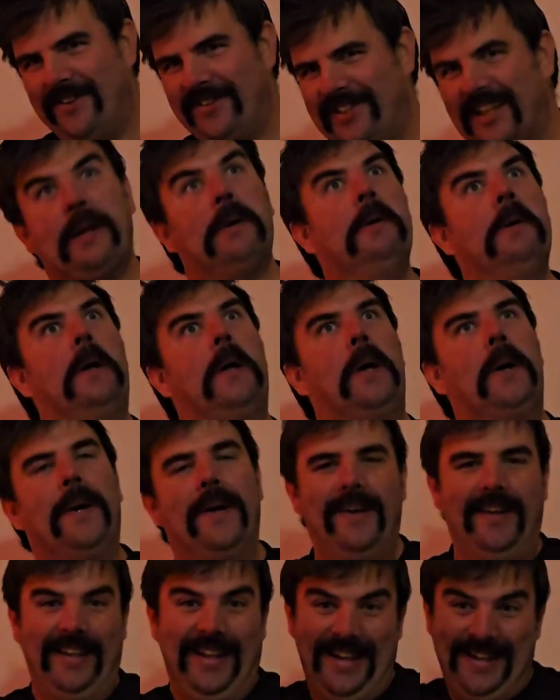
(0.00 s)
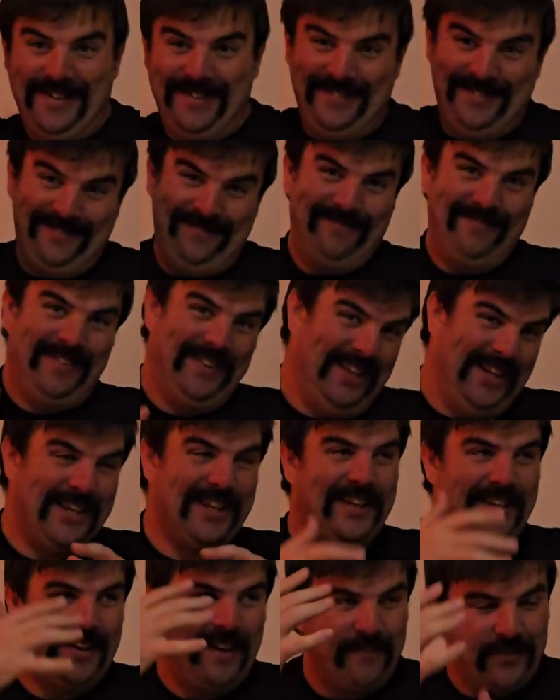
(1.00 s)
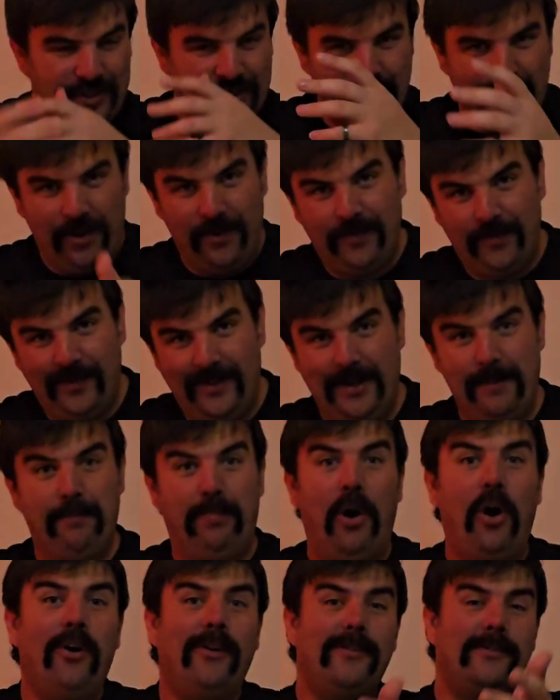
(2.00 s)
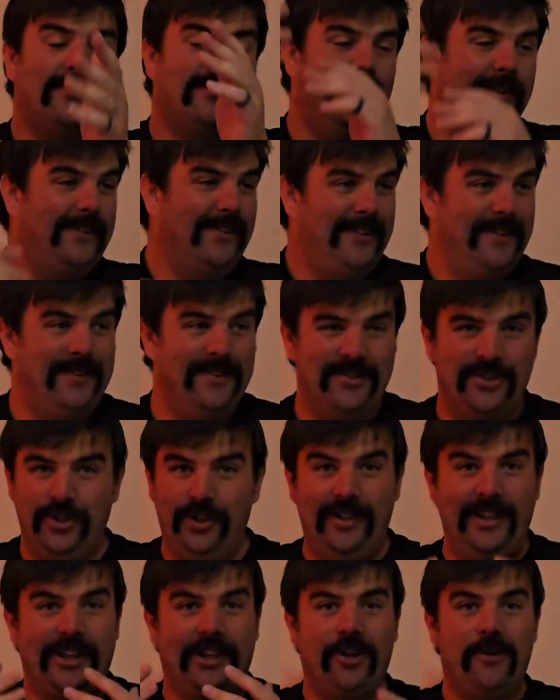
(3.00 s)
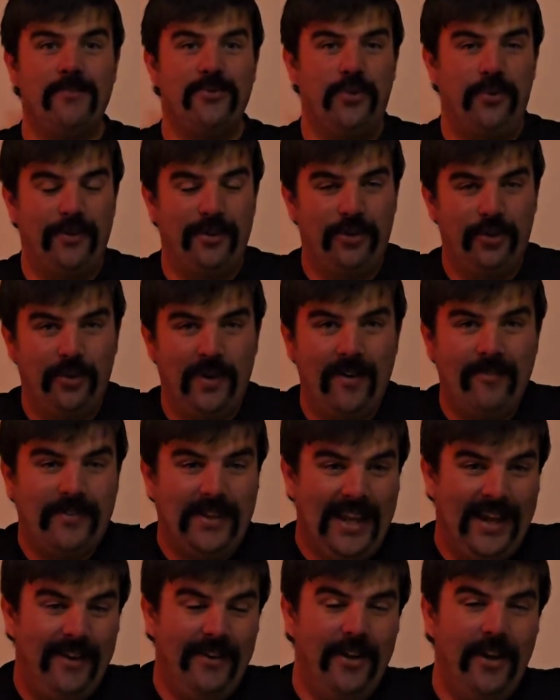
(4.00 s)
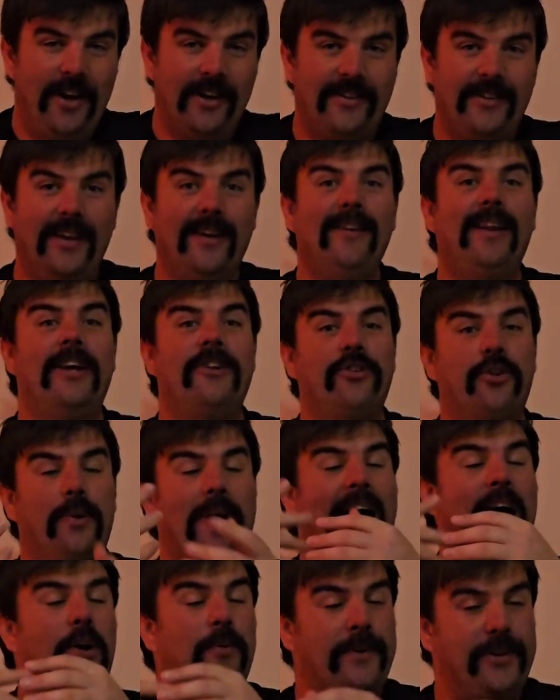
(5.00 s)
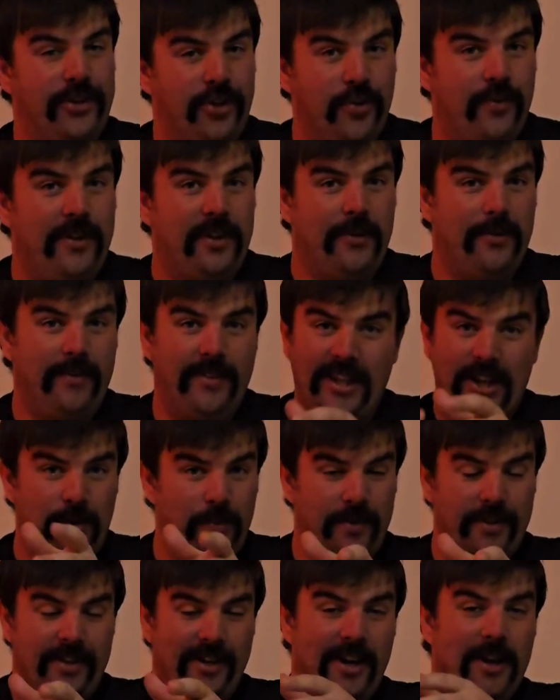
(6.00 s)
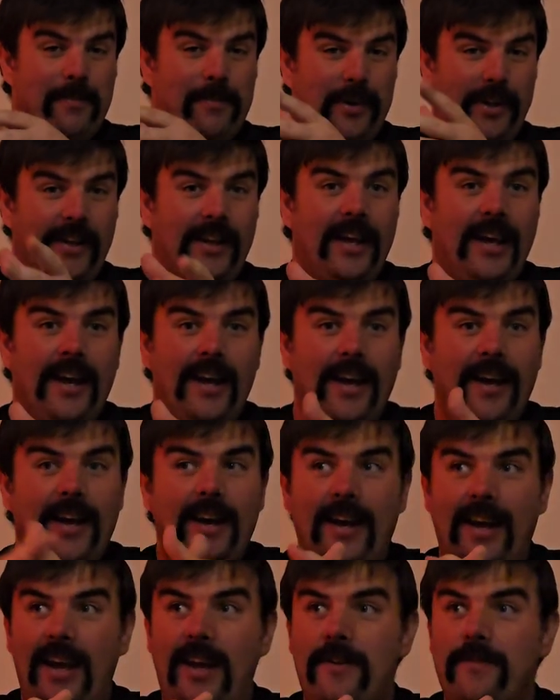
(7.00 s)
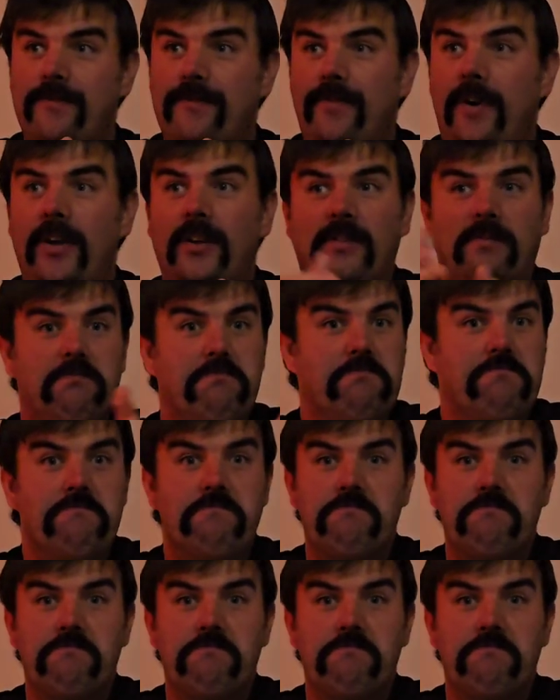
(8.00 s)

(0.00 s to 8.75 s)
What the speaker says: And he's like, and then they have a scuffle, and Paul suddenly comes through the door after getting knocked out. I don't know how he knew they were there, but hey, fuck.